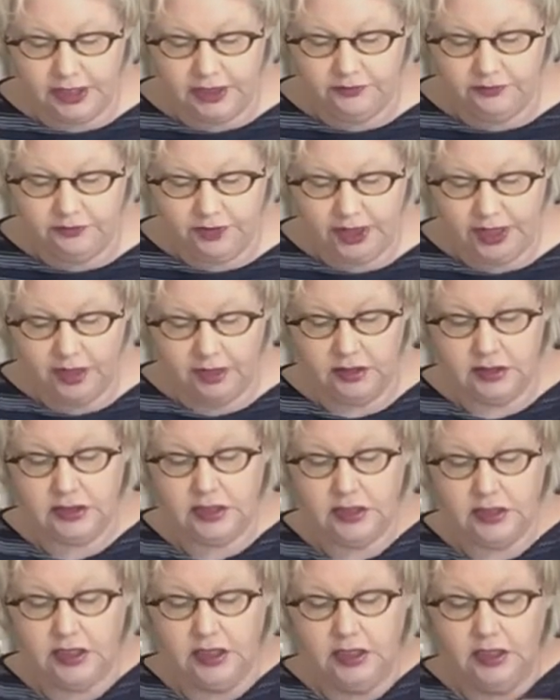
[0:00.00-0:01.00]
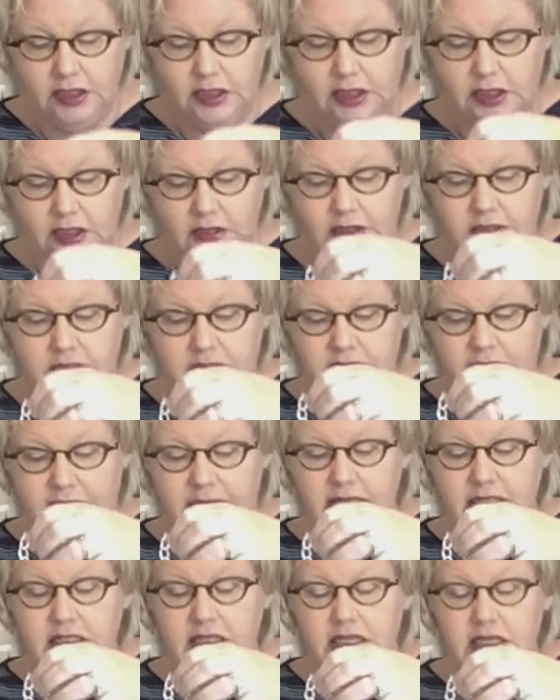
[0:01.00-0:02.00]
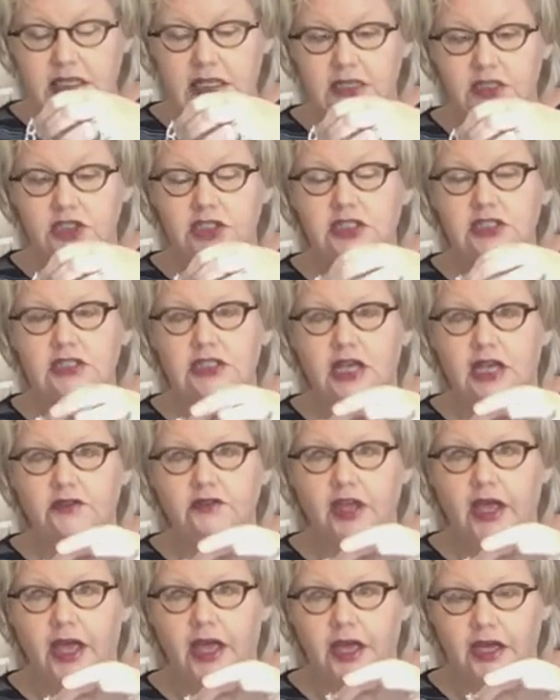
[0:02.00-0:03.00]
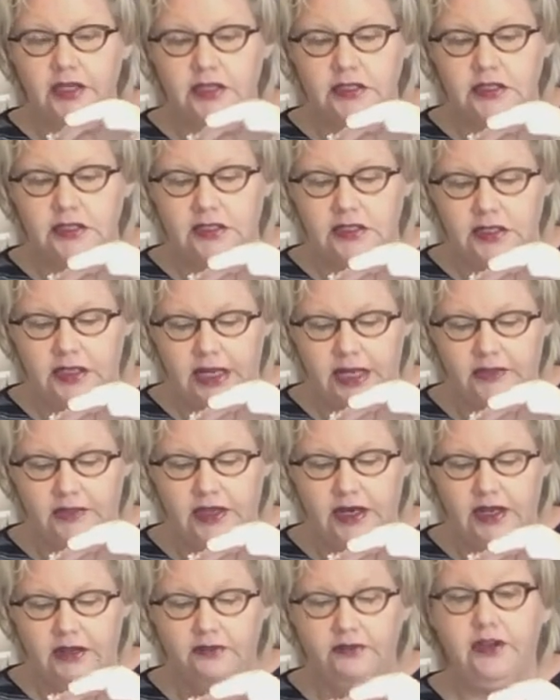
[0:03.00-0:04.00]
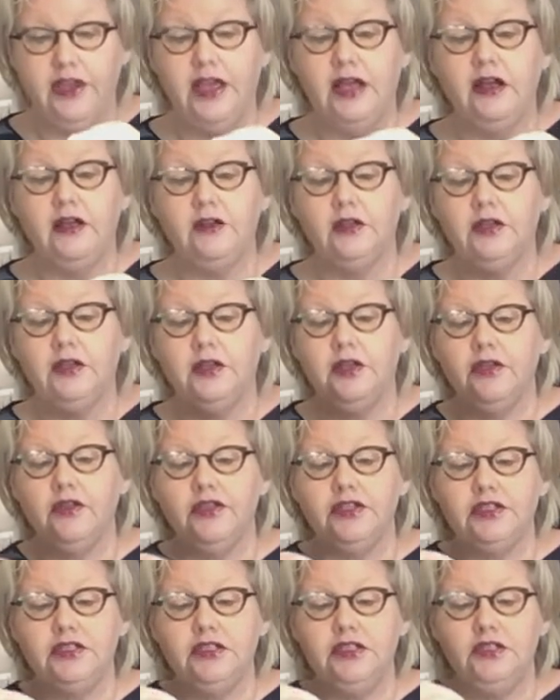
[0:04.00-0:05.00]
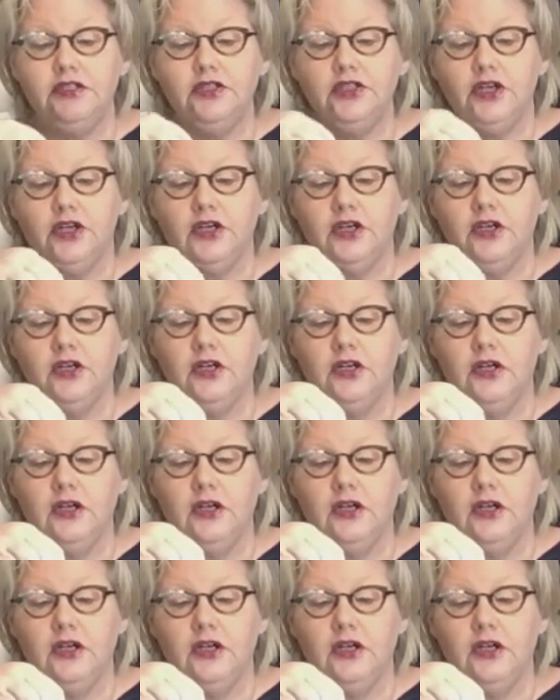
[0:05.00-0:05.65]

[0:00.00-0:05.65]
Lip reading: I found this is 18 inches I've cut, and then I found the center